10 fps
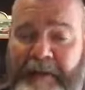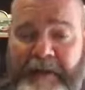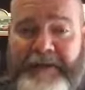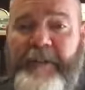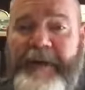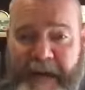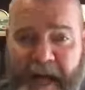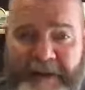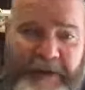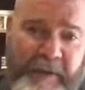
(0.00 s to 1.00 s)
There's going to be
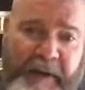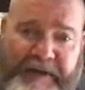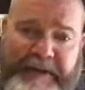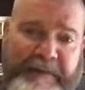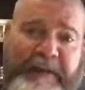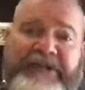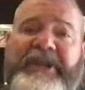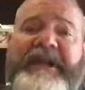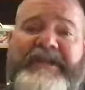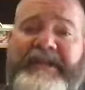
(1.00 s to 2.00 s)
consequences to me
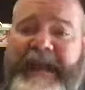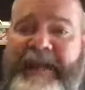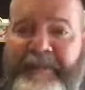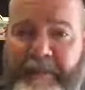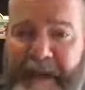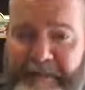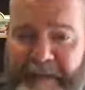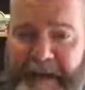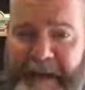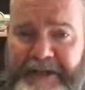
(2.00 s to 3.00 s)
chasing after my
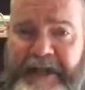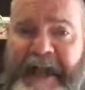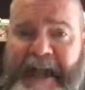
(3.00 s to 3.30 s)
flesh